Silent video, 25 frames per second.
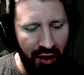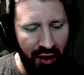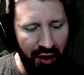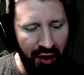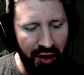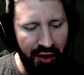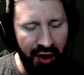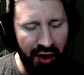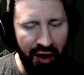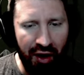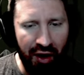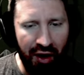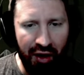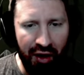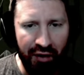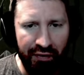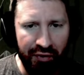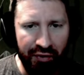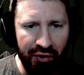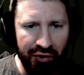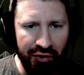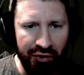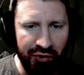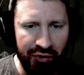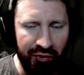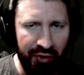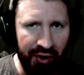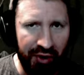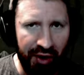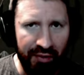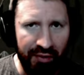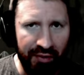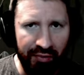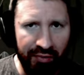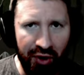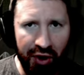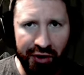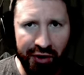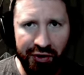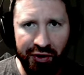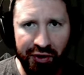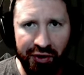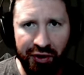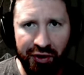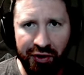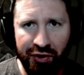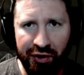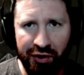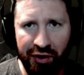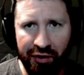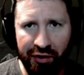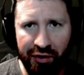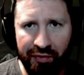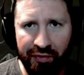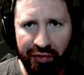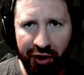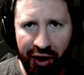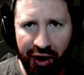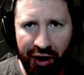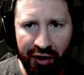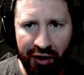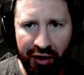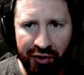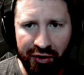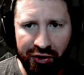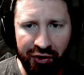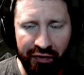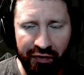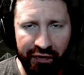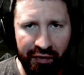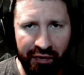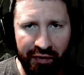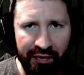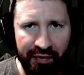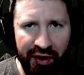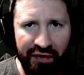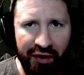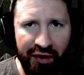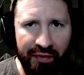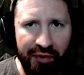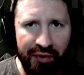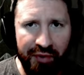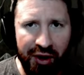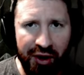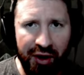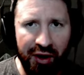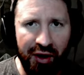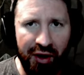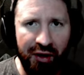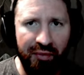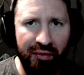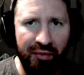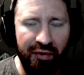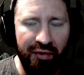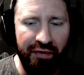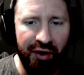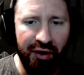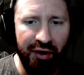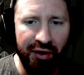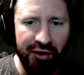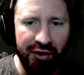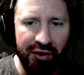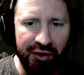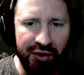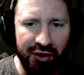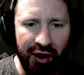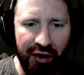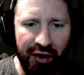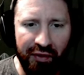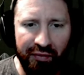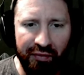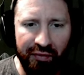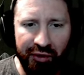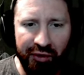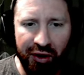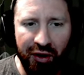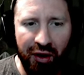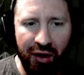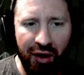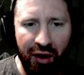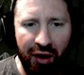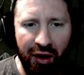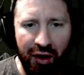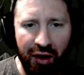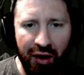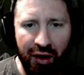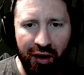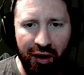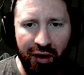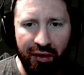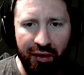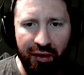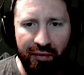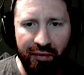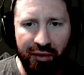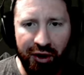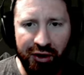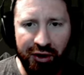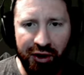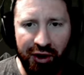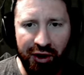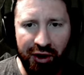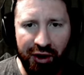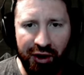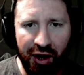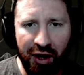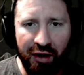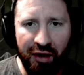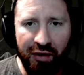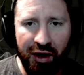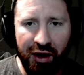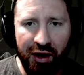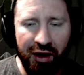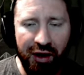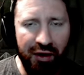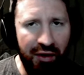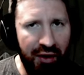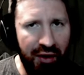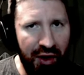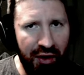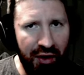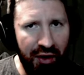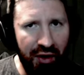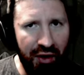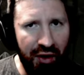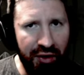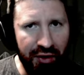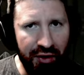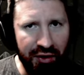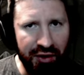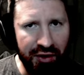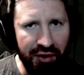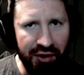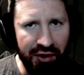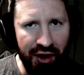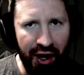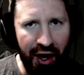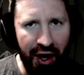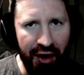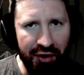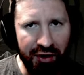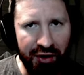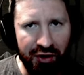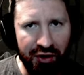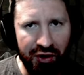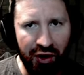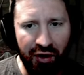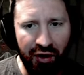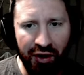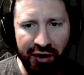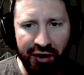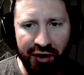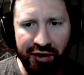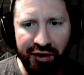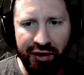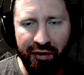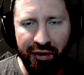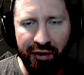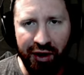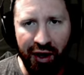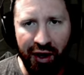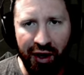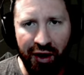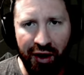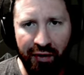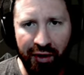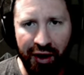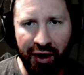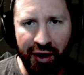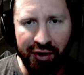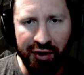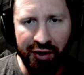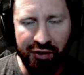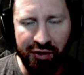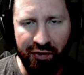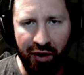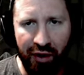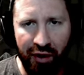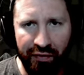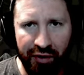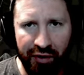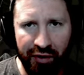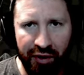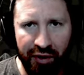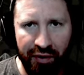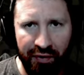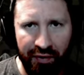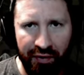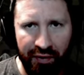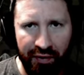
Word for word: And the AR, of course, will work on bosses and other players, so for PvP they can be very desirable. But yeah, you need all the good stats, so let's see what the hell one has to offer.